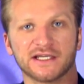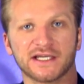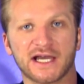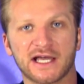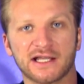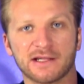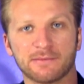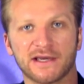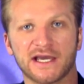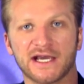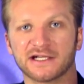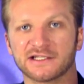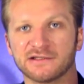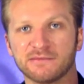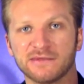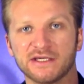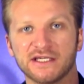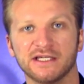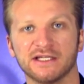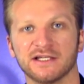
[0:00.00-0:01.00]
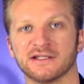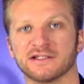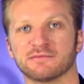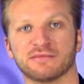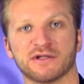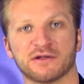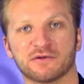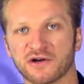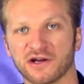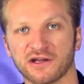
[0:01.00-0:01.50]
They got it back to me and
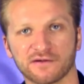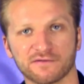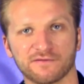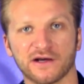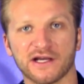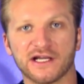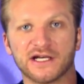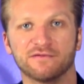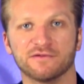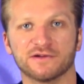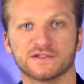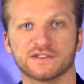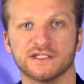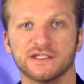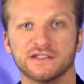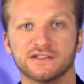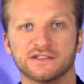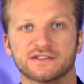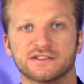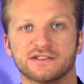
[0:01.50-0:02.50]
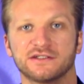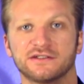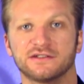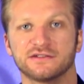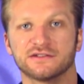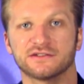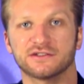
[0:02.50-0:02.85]
it's been running fine ever since.